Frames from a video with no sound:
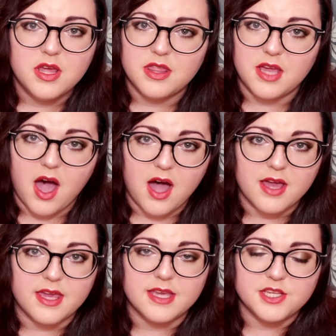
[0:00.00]
The
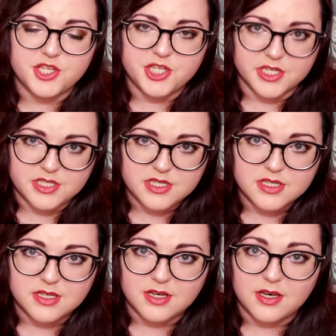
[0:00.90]
eye is just
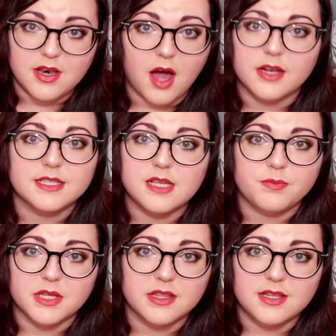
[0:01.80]
not
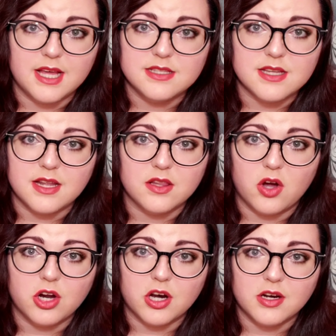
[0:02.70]
accepting the lens any
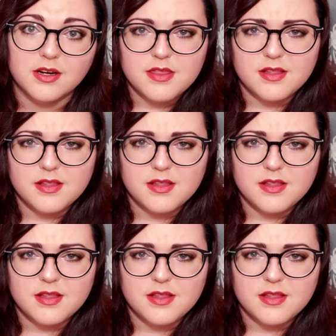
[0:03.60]
longer.